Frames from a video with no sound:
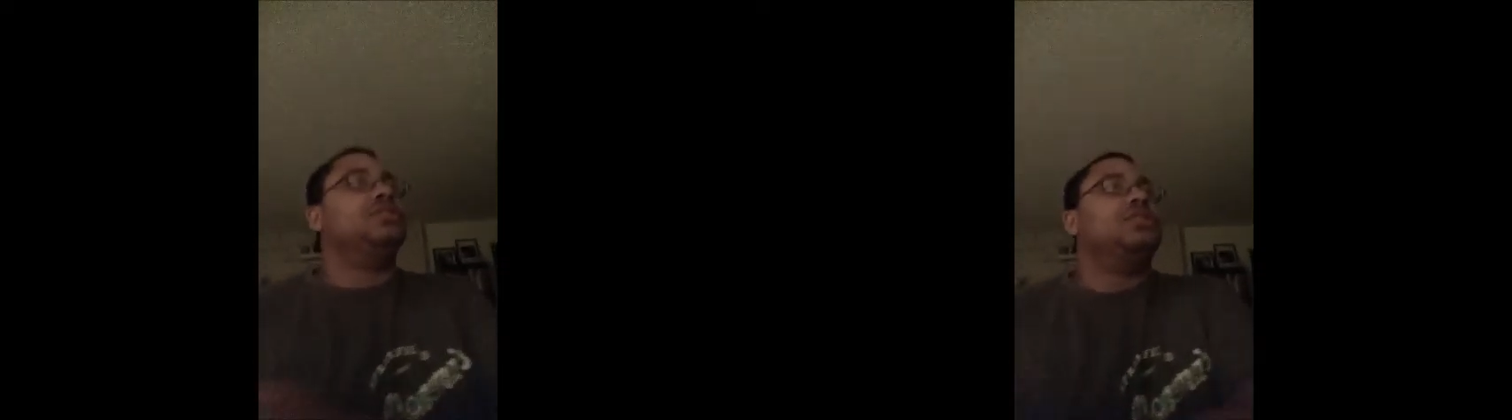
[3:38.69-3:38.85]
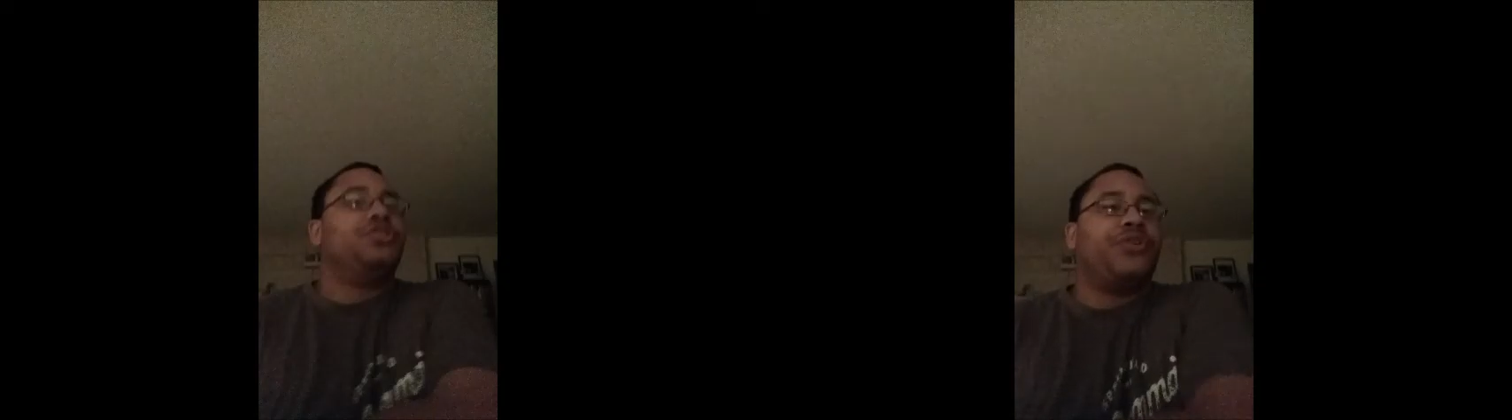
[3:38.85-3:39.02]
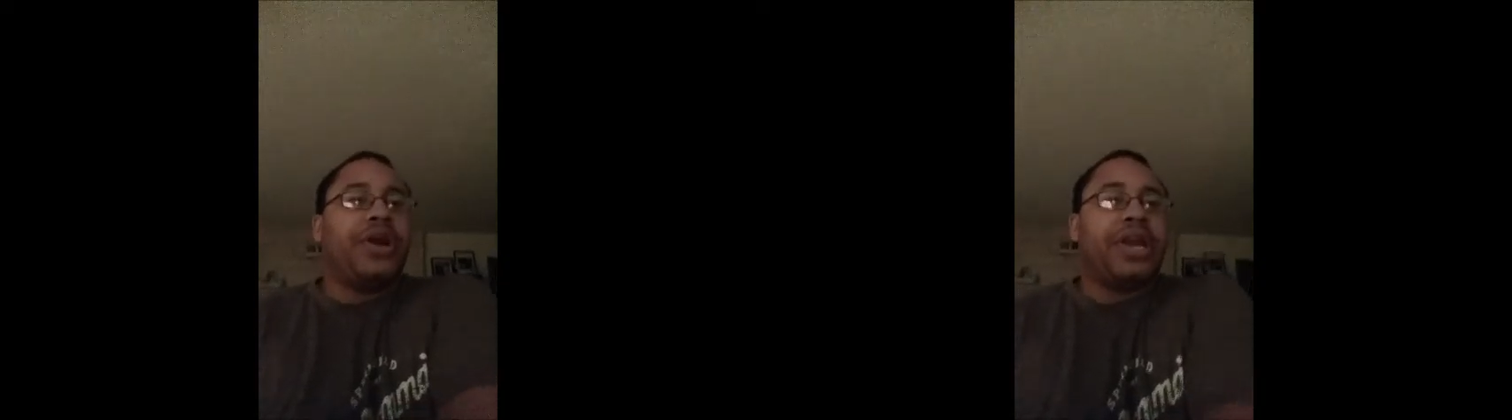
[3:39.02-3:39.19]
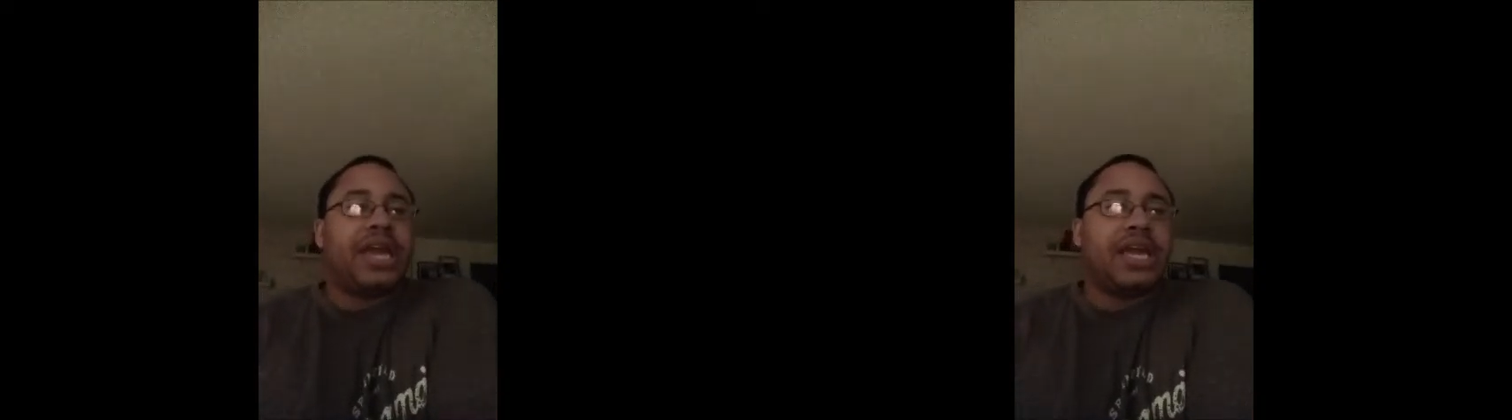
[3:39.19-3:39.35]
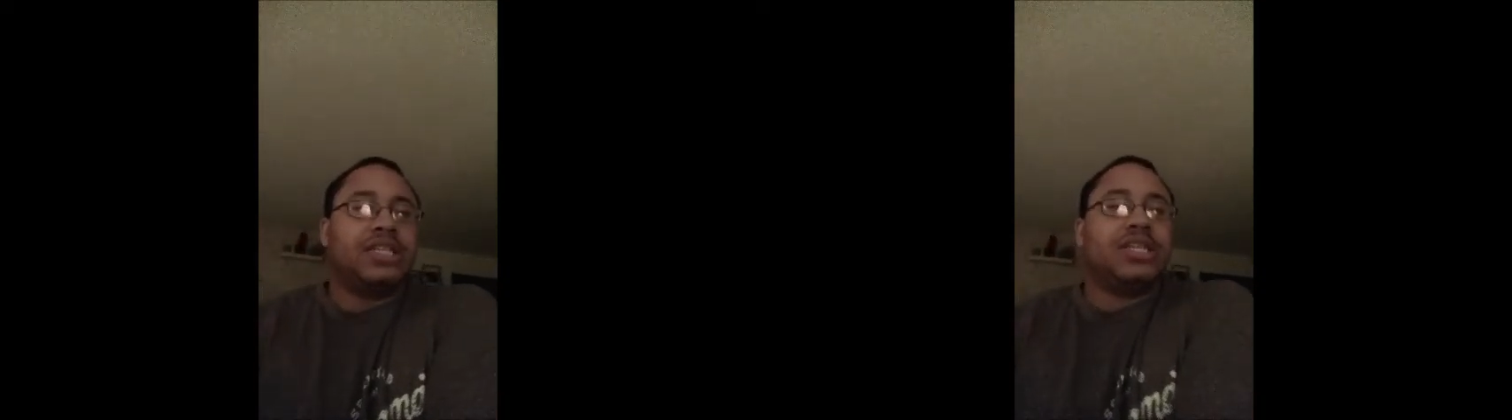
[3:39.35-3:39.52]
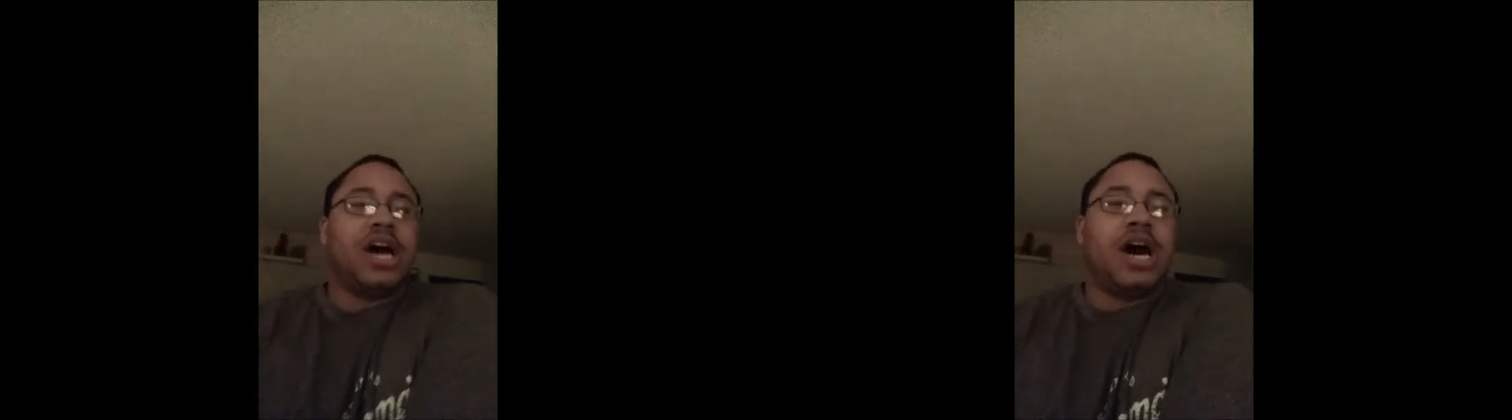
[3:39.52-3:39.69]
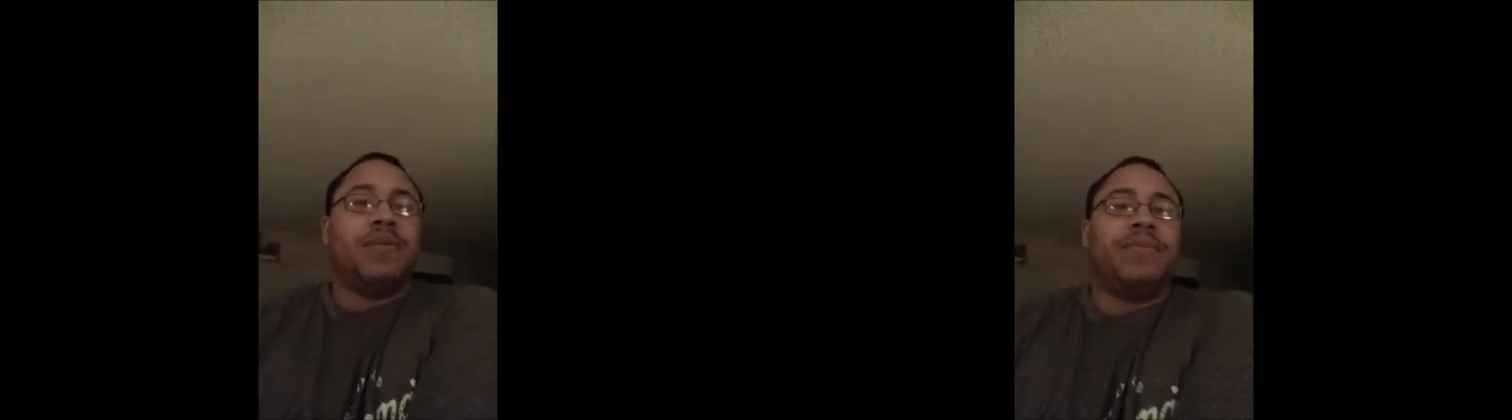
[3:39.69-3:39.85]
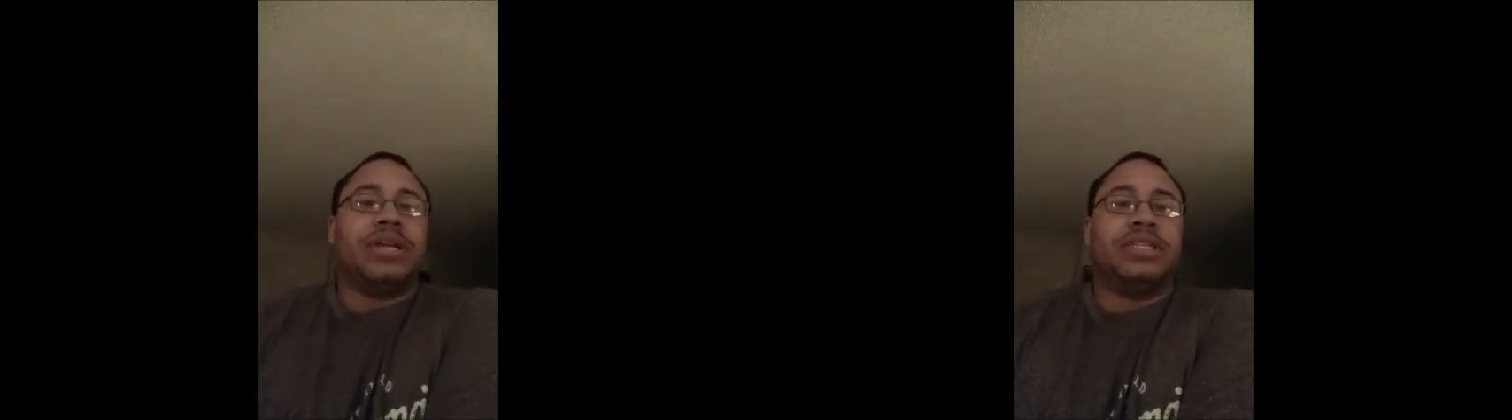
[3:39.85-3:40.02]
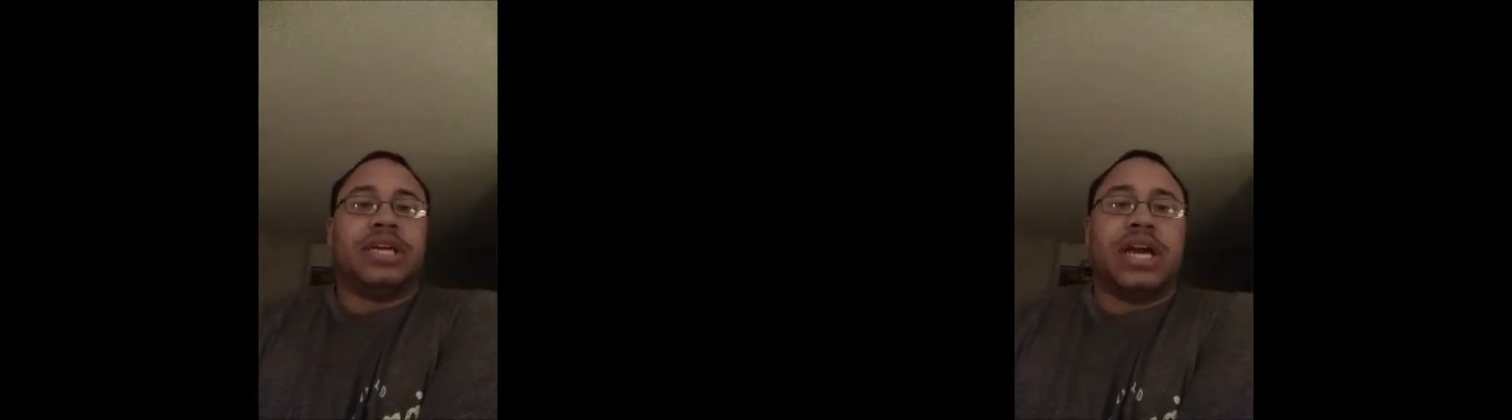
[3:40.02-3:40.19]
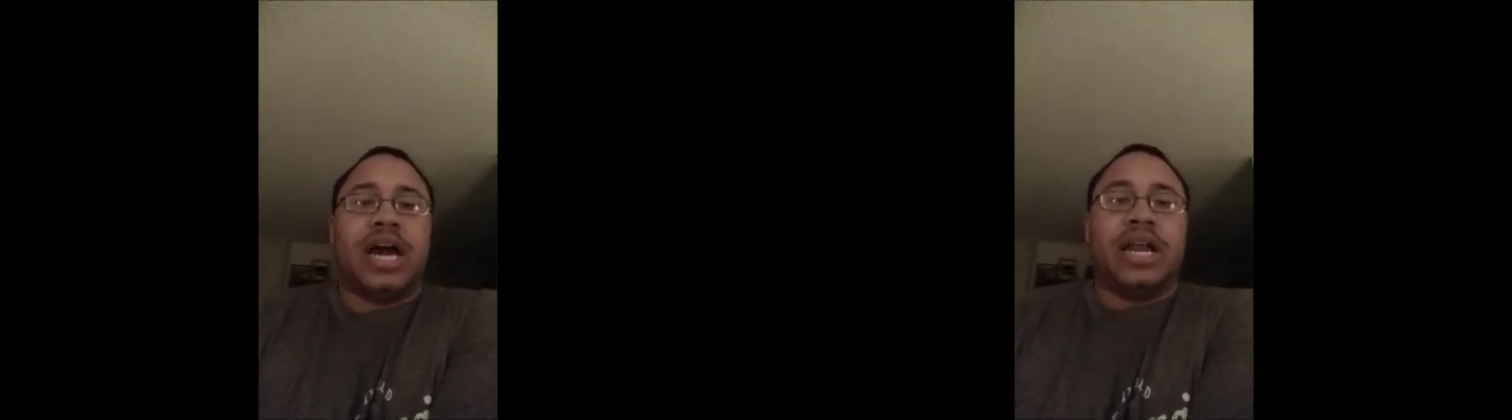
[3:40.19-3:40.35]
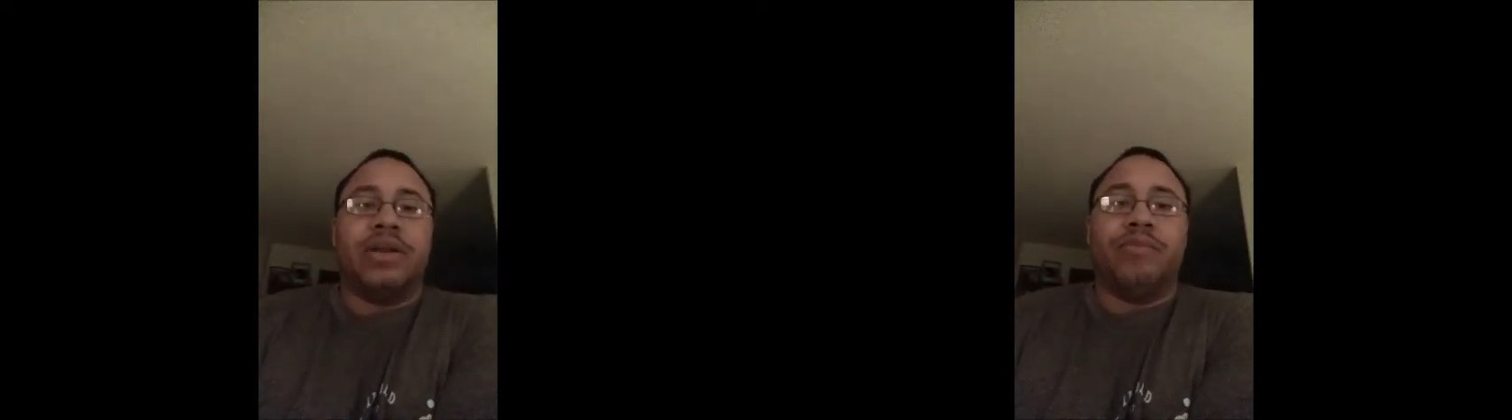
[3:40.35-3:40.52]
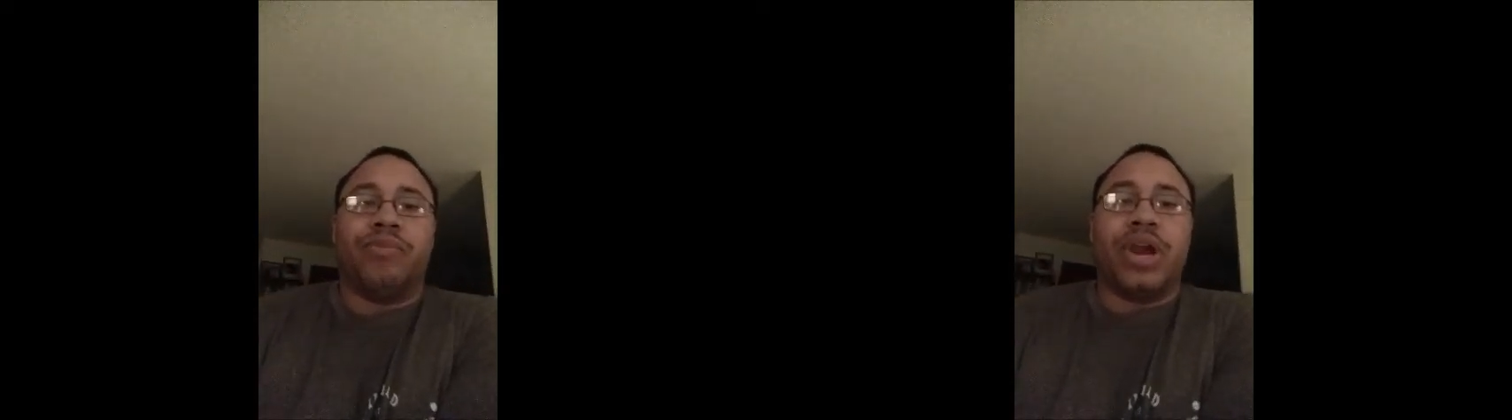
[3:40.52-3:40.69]
is a tricky topic to
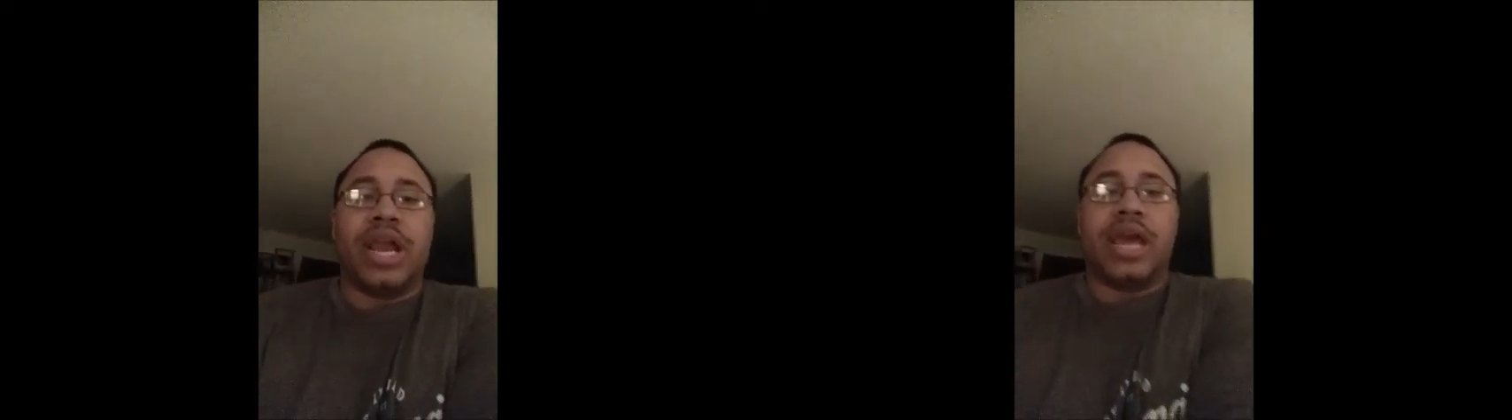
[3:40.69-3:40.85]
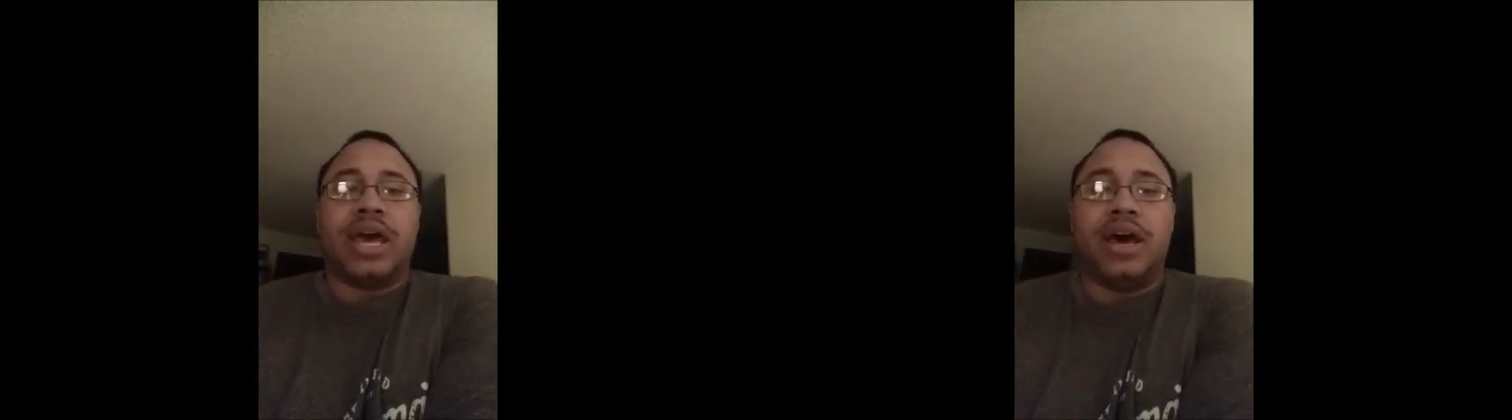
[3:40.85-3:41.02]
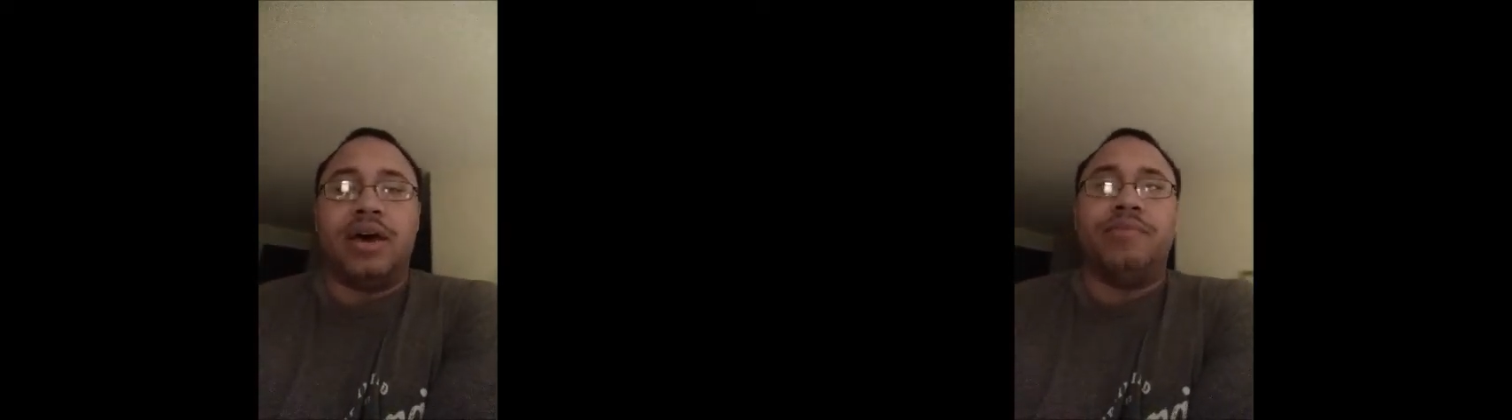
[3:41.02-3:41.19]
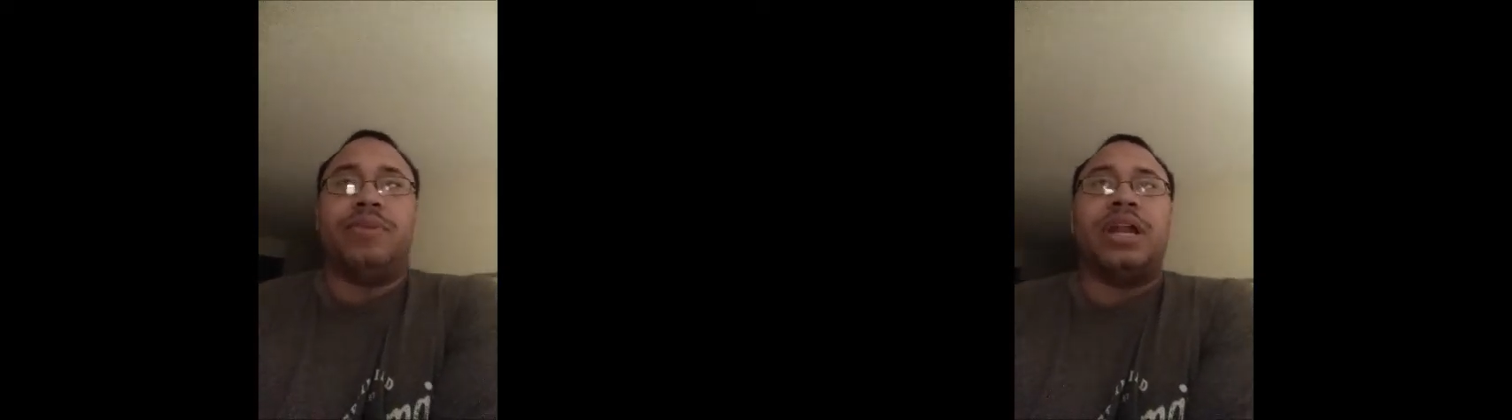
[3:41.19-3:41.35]
kind of bring up